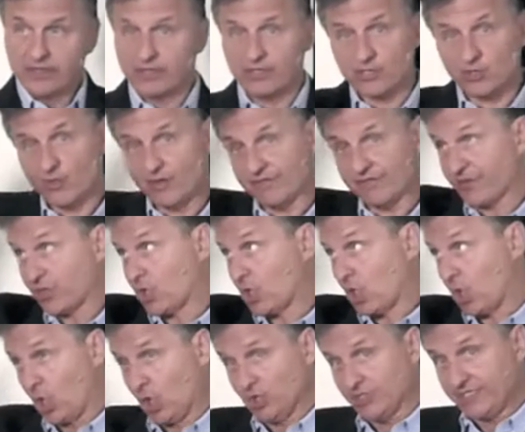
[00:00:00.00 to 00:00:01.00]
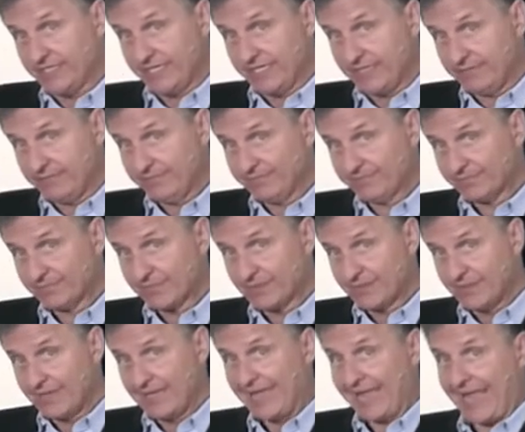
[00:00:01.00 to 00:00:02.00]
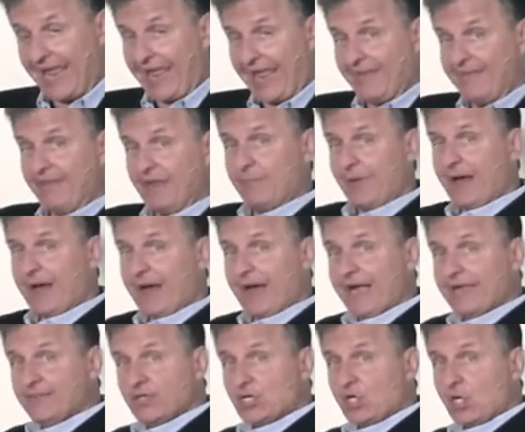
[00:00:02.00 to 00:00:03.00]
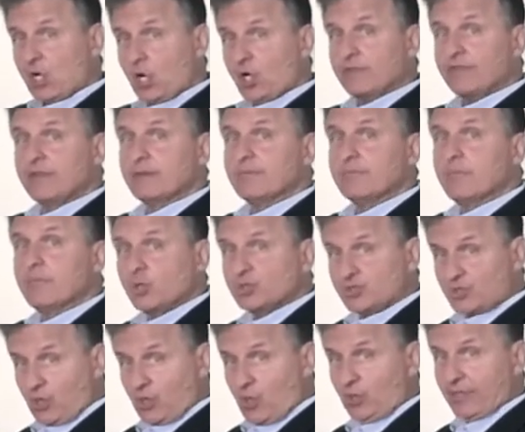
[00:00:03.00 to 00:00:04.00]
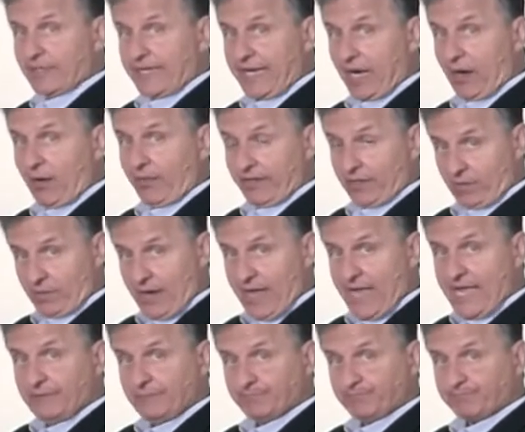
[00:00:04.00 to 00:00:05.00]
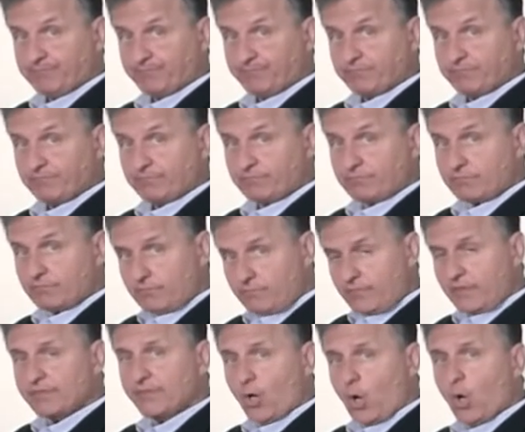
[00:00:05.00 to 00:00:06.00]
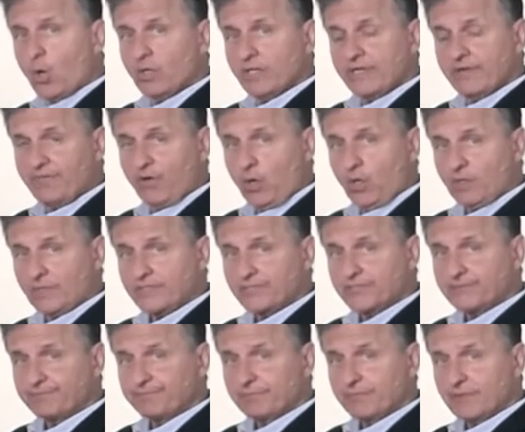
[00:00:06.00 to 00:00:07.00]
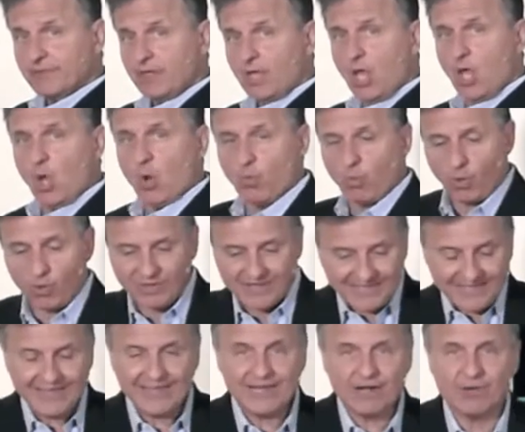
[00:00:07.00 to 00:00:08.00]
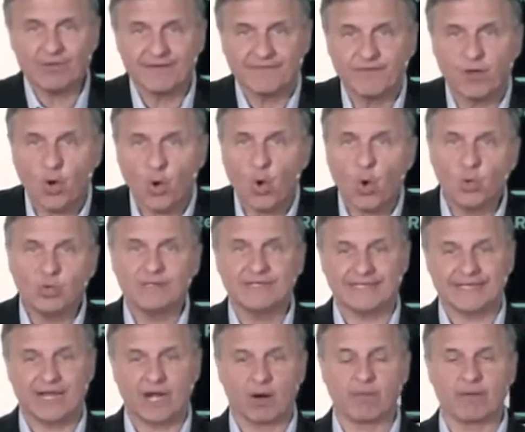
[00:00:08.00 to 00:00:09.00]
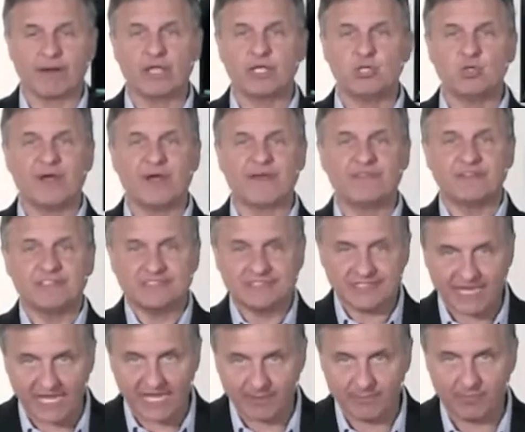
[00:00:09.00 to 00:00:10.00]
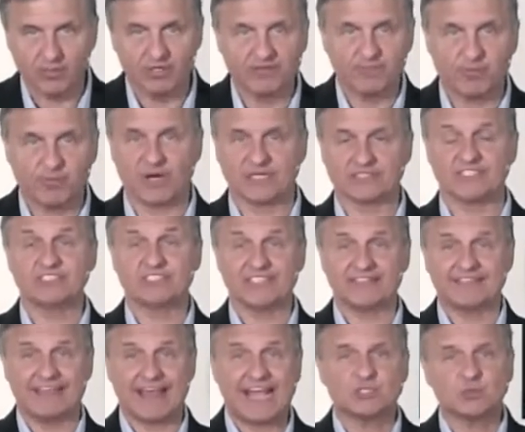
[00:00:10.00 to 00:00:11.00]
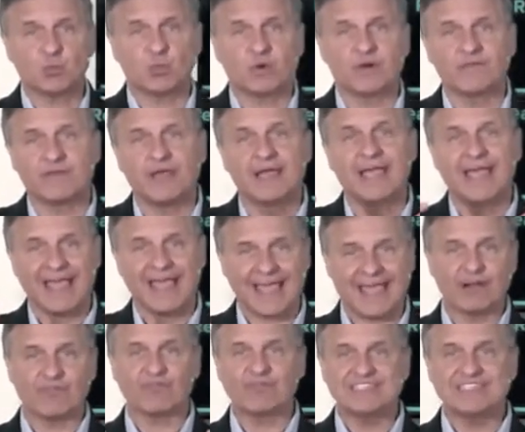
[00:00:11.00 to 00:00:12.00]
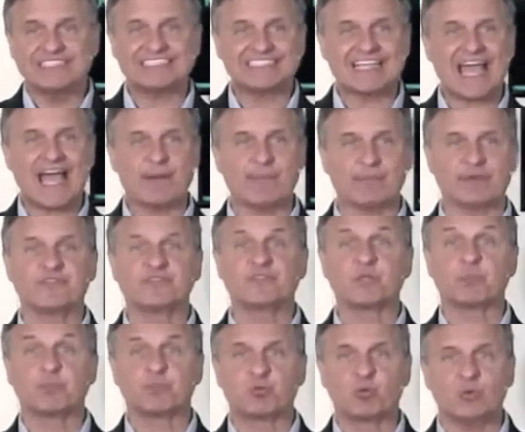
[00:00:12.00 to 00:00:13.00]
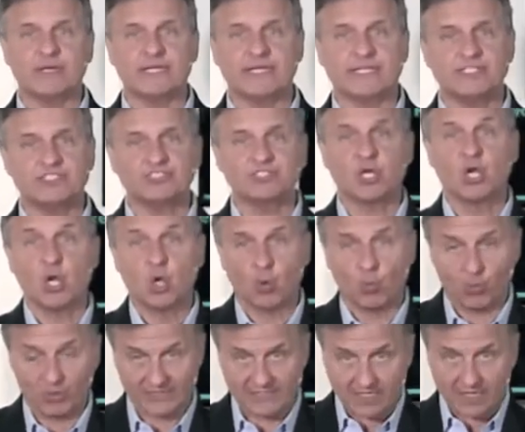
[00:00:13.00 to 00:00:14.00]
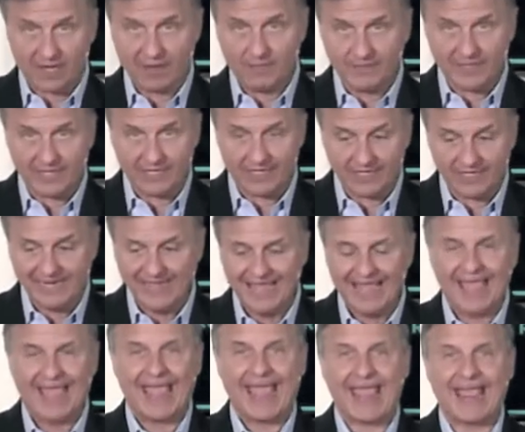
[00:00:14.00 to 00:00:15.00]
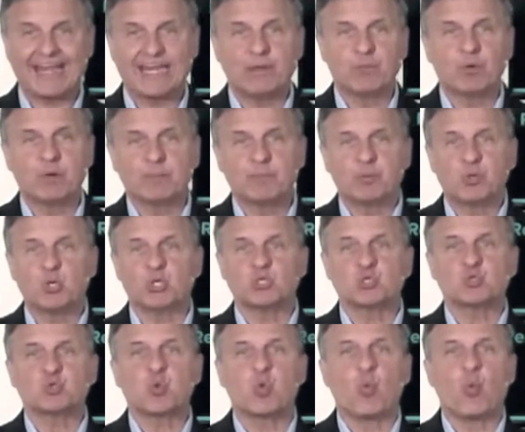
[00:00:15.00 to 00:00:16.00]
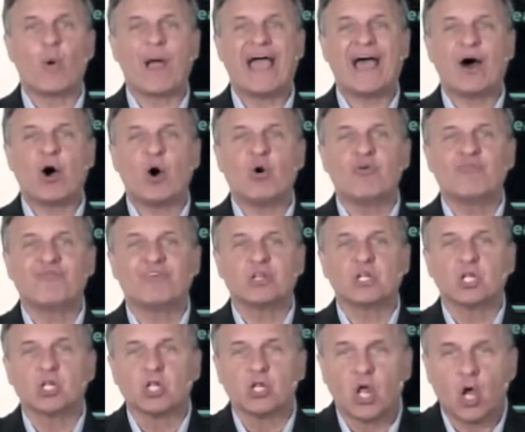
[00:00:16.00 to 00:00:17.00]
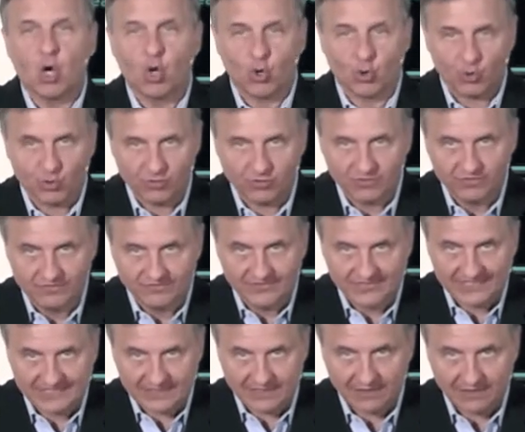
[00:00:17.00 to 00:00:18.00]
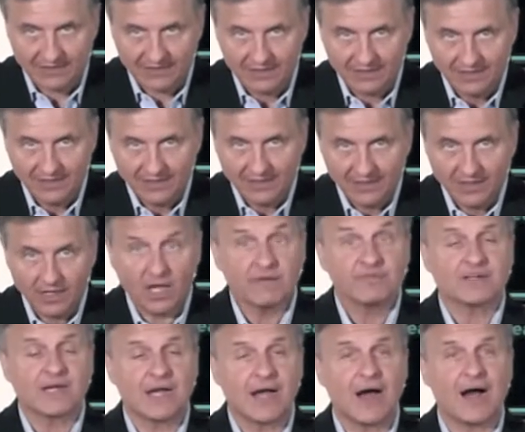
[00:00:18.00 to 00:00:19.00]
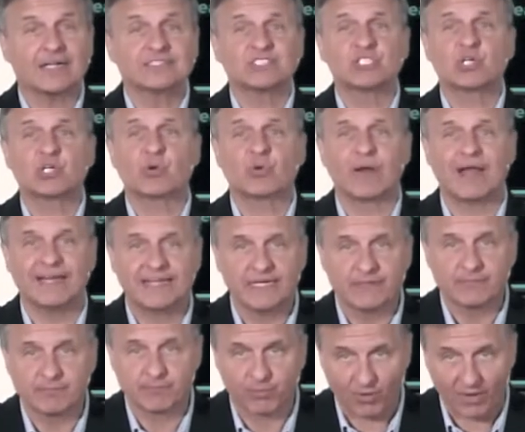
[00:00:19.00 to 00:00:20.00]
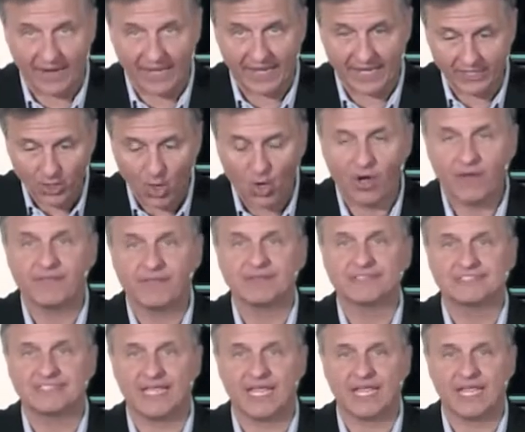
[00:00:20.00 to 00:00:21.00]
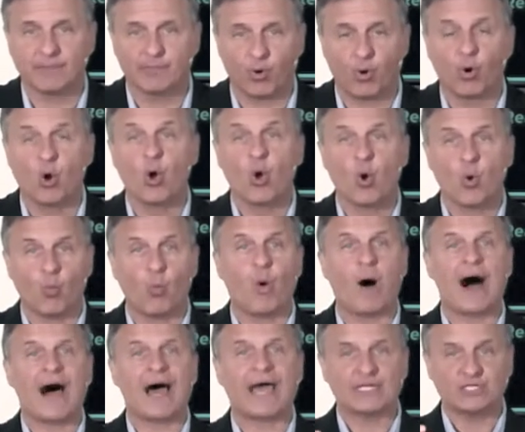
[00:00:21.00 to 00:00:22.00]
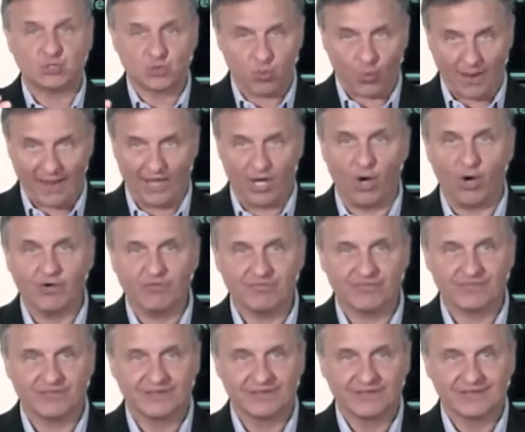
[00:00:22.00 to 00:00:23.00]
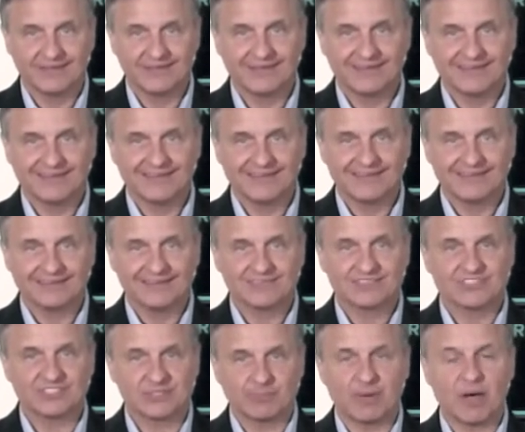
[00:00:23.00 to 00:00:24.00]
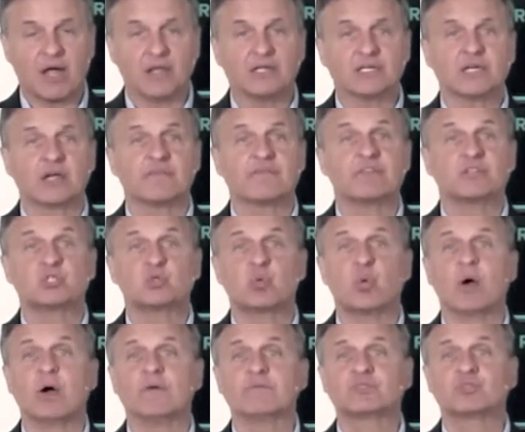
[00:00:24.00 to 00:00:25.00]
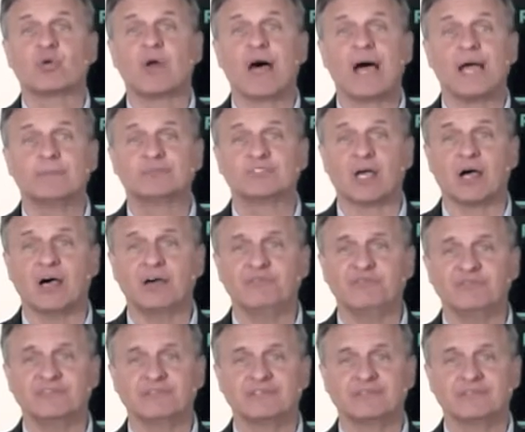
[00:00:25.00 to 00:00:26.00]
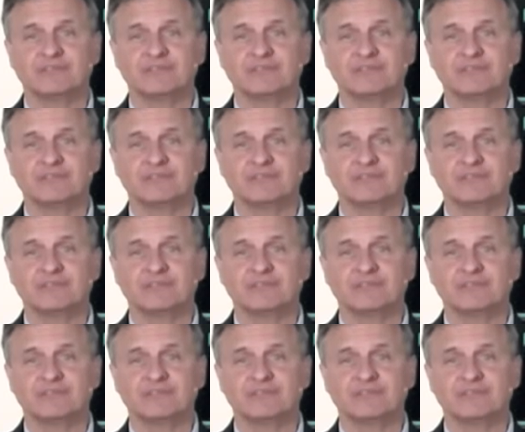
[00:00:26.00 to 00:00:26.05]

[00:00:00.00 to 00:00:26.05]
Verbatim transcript: you have the curtain, and then behind the curtain, the most holy area, right? The Holy of Holies. Well, here in the holy area, you had the table of presence, and that's where the every Sabbath the priest would come in and he would put 12 loaves of consecrated bread on the table. Why 12? Symbolic of the 12 tribes of